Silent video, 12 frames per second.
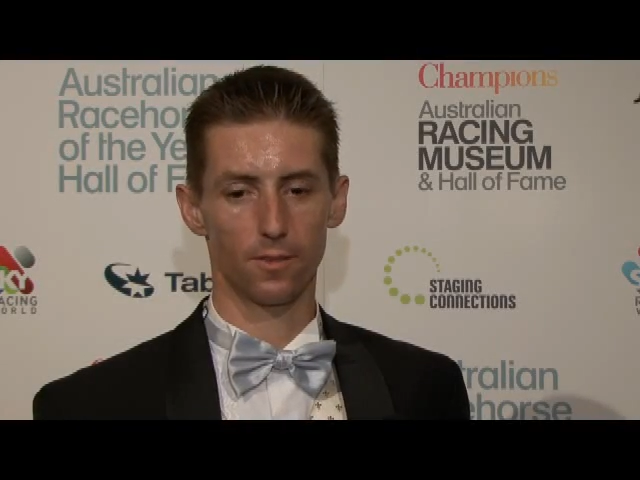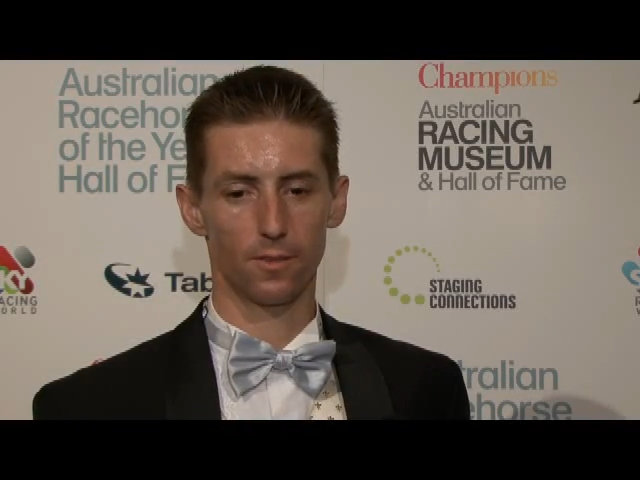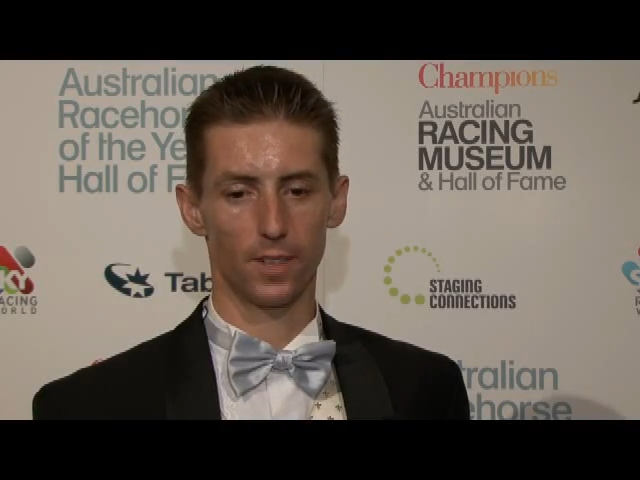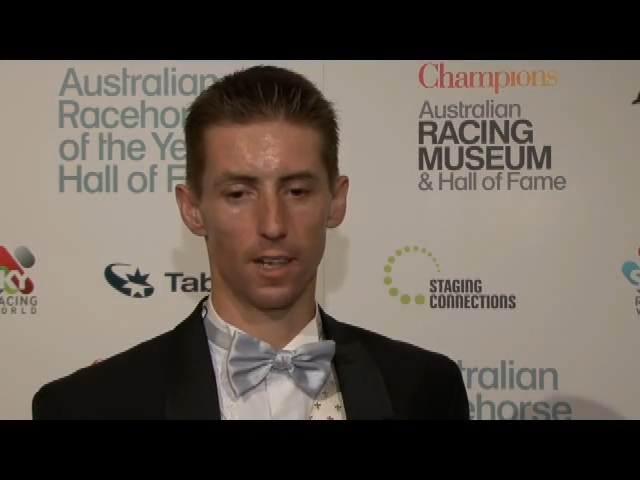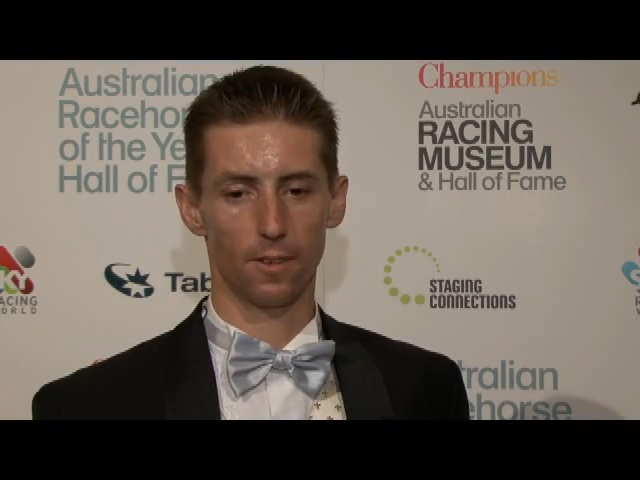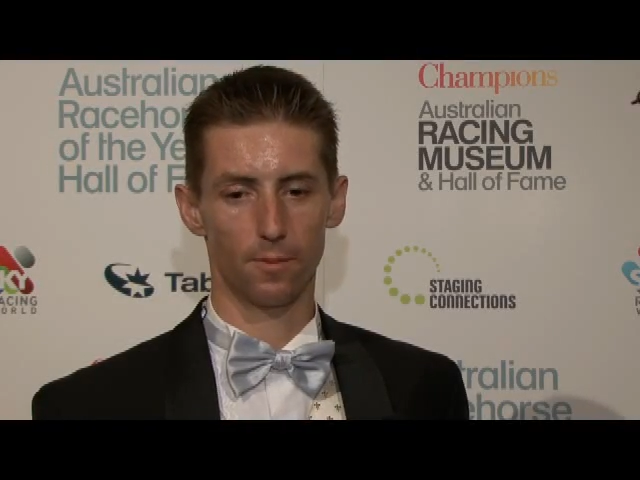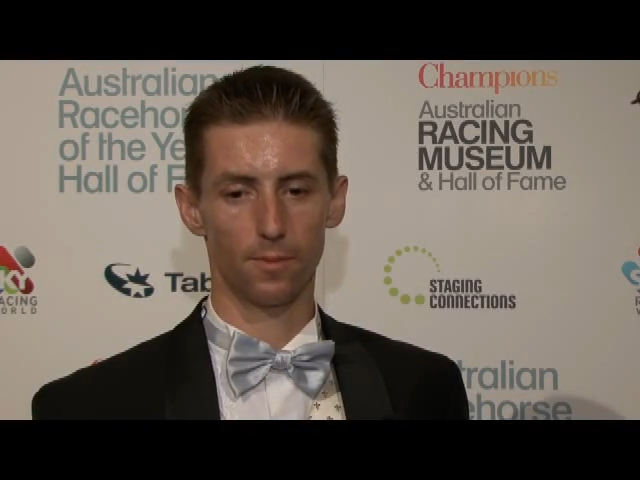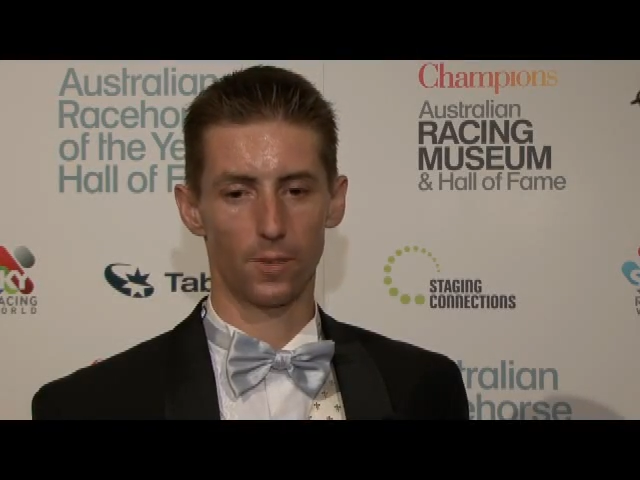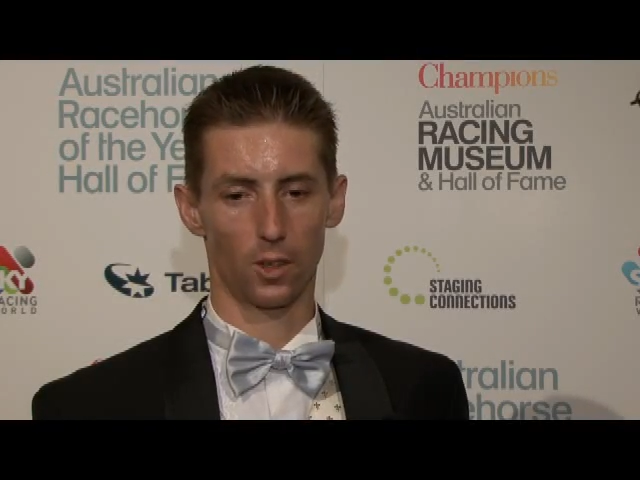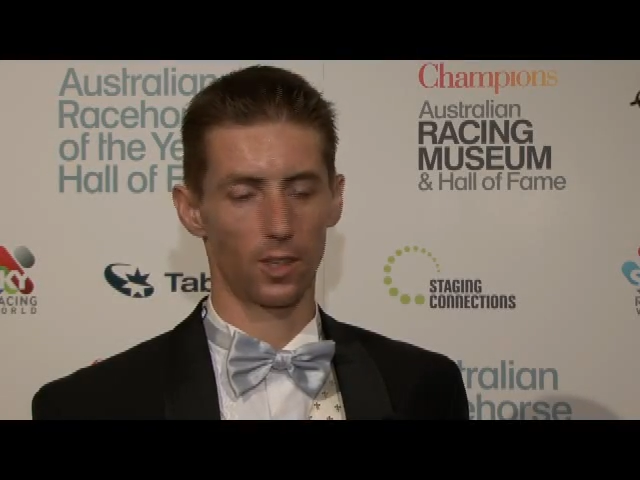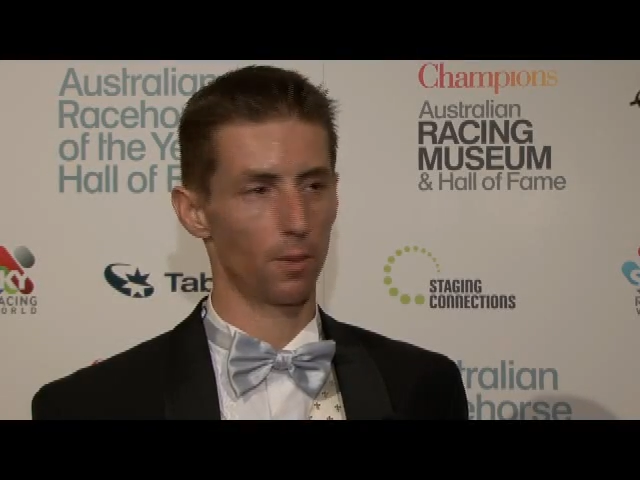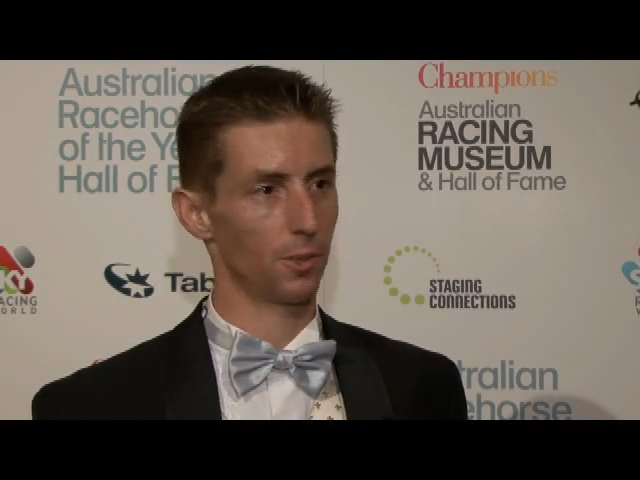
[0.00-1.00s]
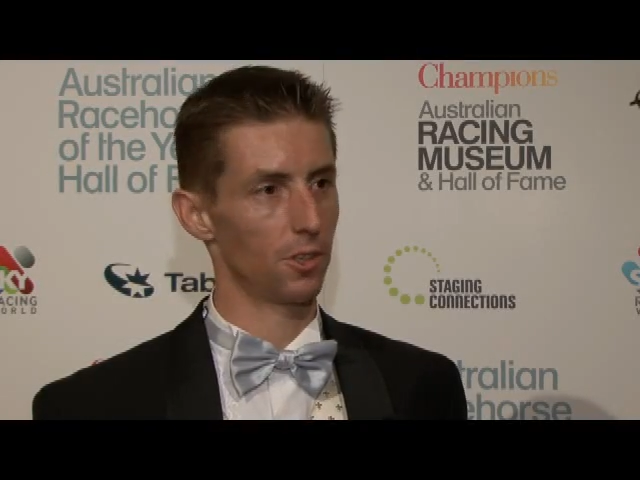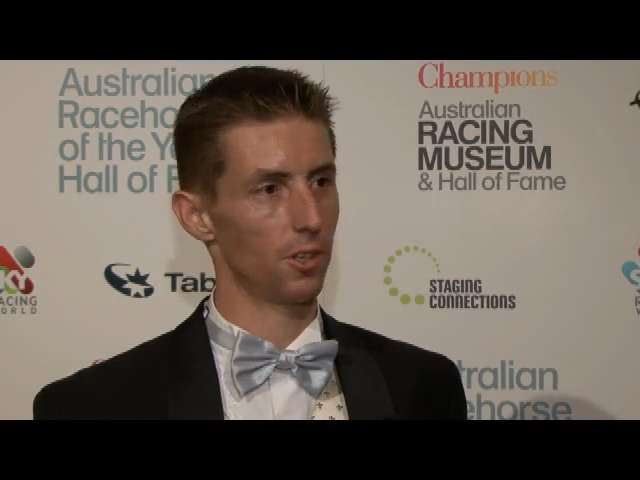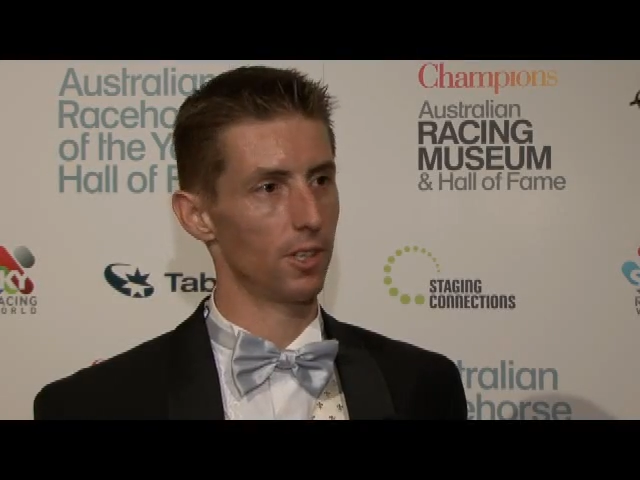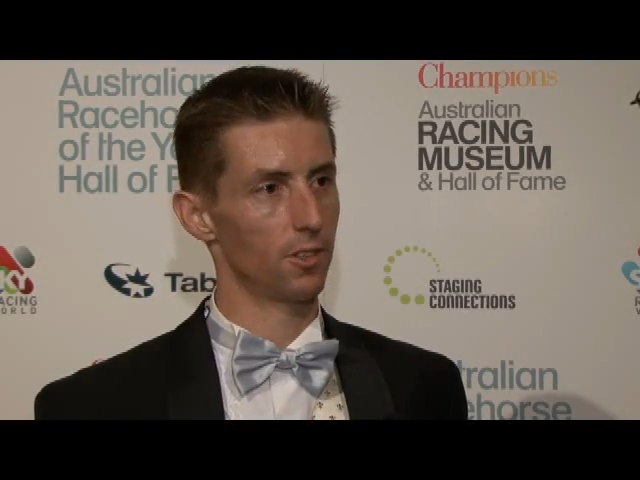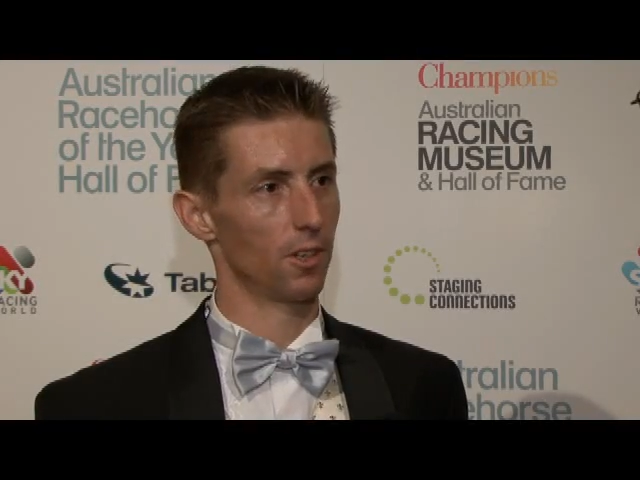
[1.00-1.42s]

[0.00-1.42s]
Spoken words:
you know, got the opportunities,